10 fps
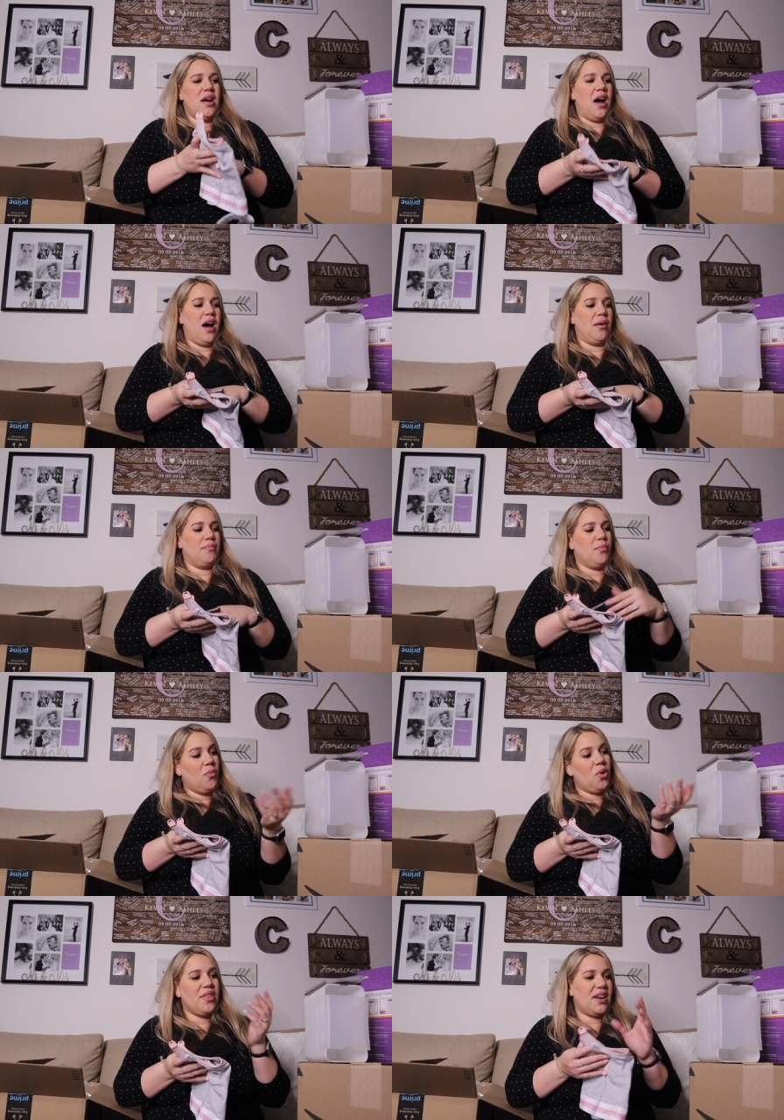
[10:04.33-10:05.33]
Um,
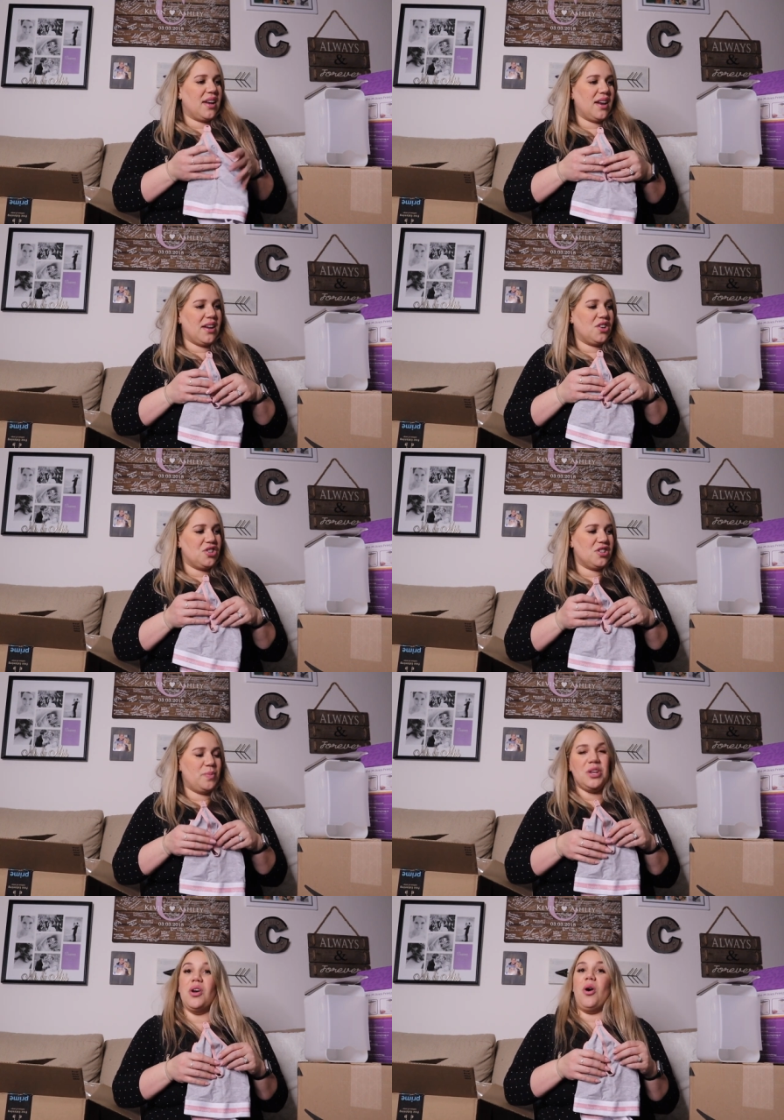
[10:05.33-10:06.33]
or then again, I could just
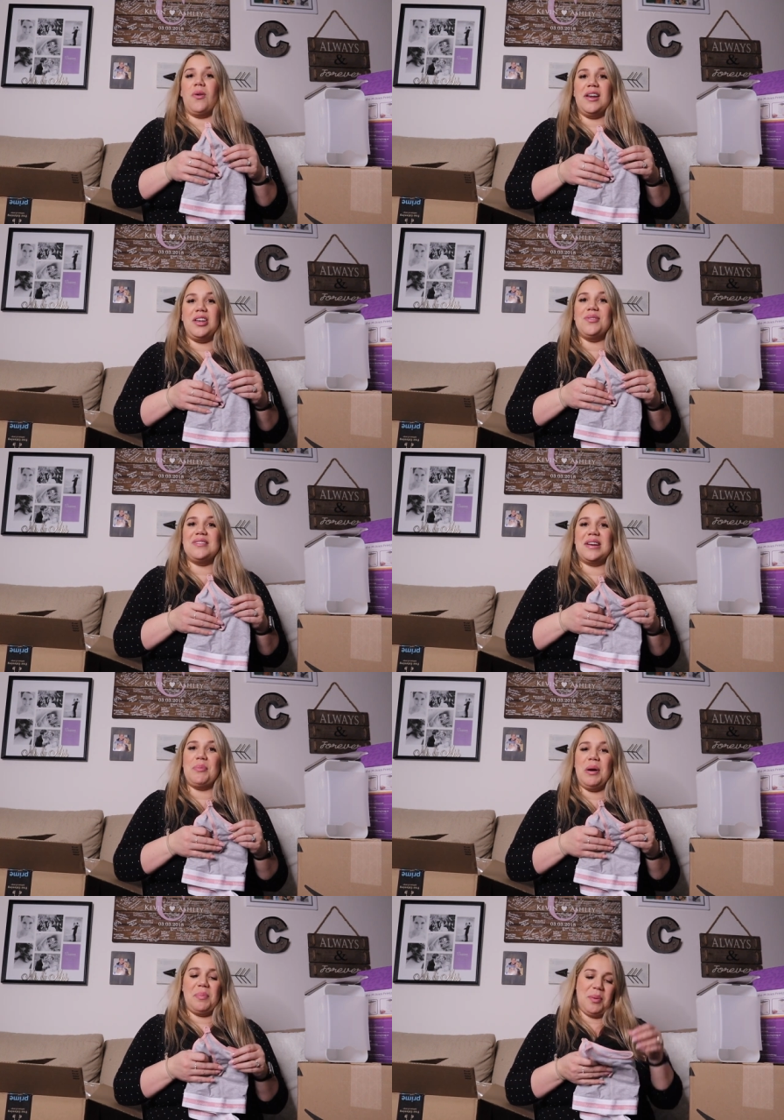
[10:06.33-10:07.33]
be already using a
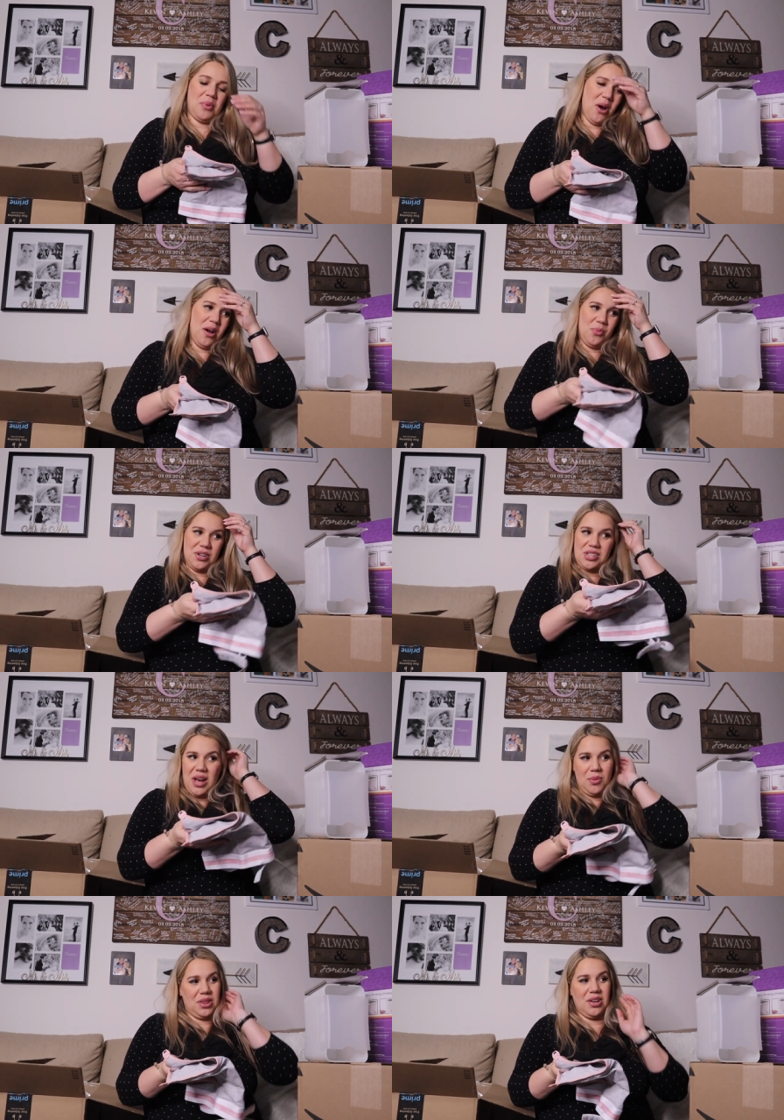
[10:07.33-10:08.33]
pumping bra, which
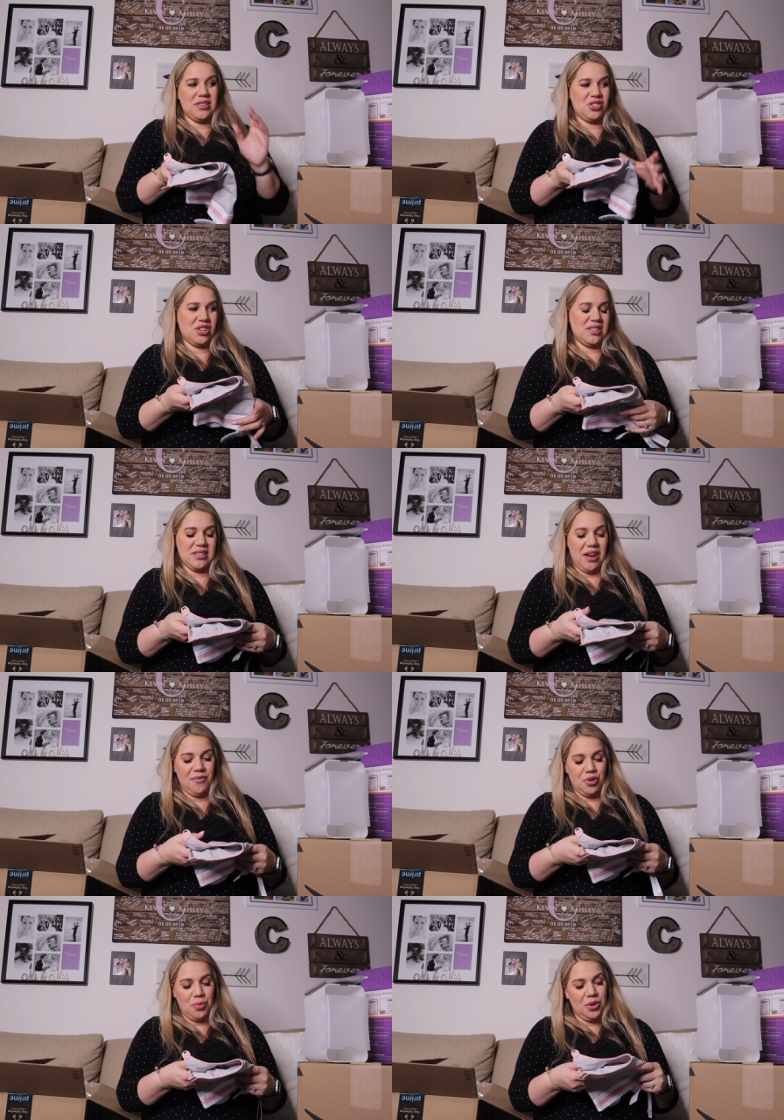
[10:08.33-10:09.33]
that one looks just as
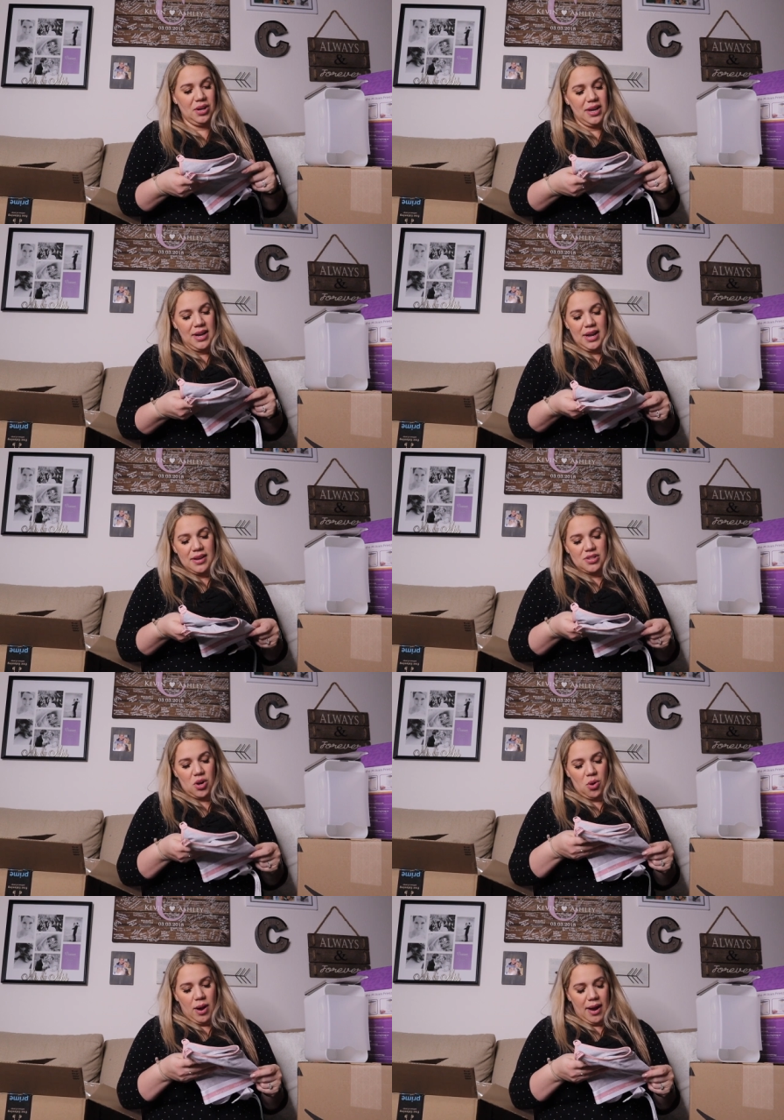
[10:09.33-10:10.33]
comfortable.
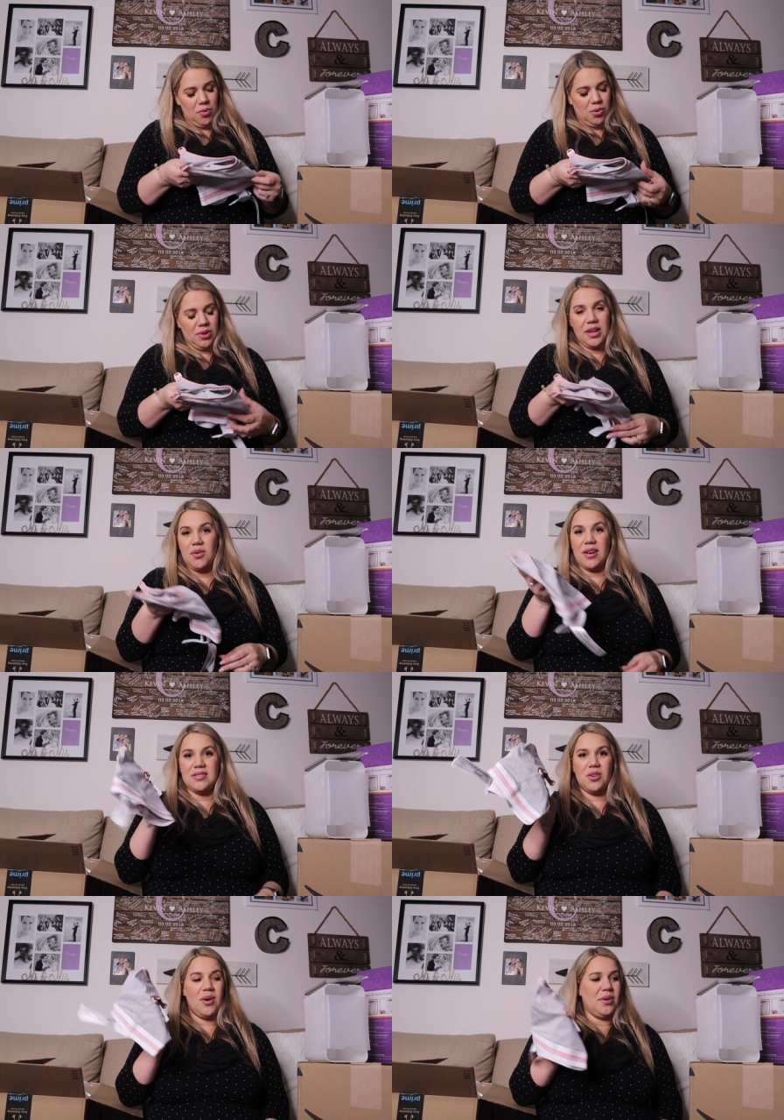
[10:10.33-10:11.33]
So I will let you guys
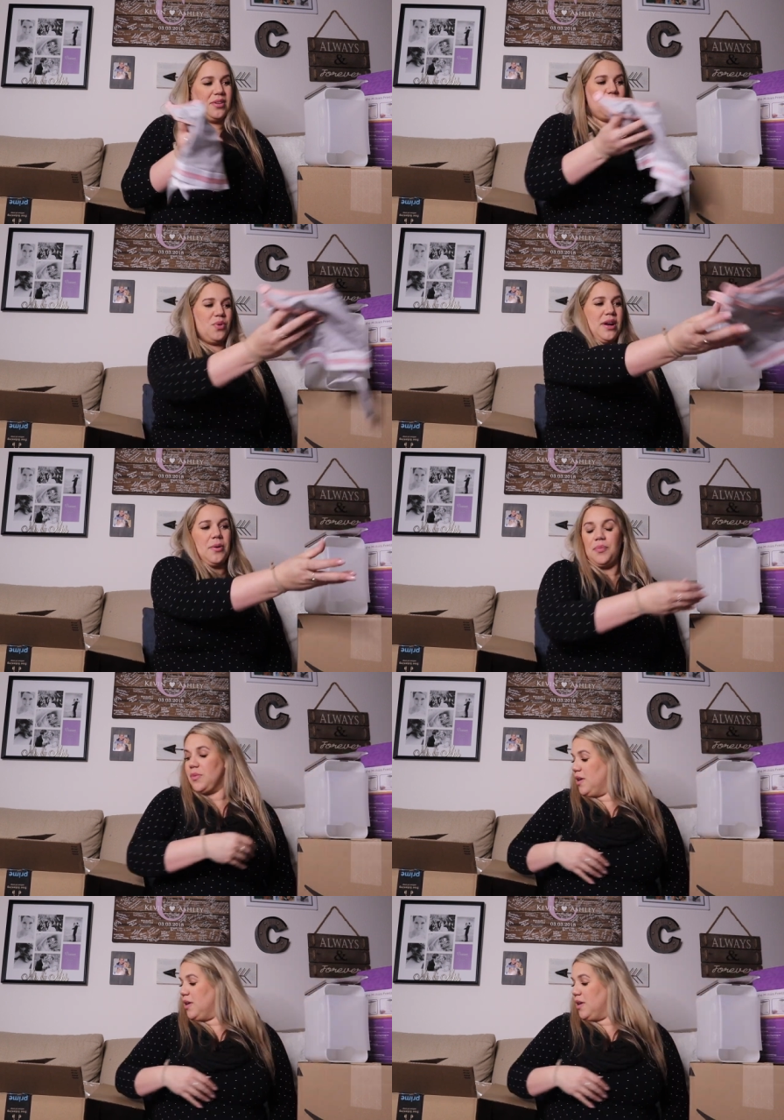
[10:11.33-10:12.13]
know how these work out.